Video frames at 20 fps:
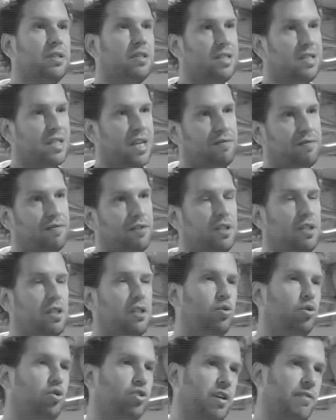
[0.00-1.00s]
70
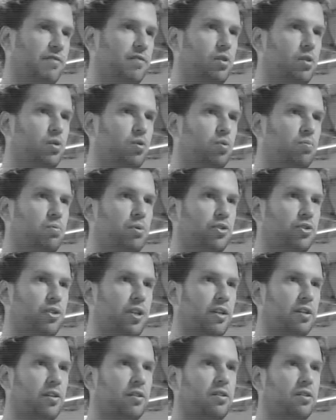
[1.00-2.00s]
to
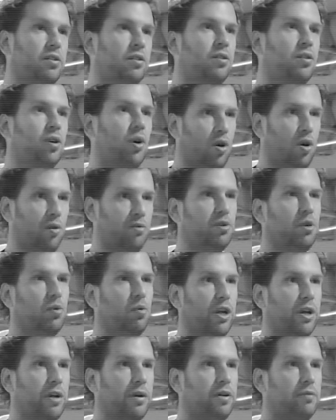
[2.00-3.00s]
72% of your
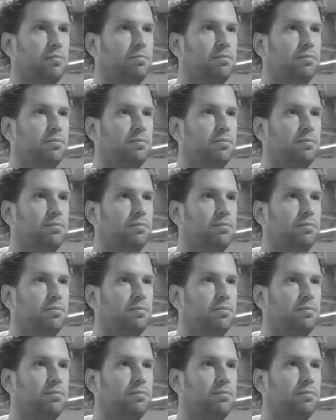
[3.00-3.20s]
1 RM.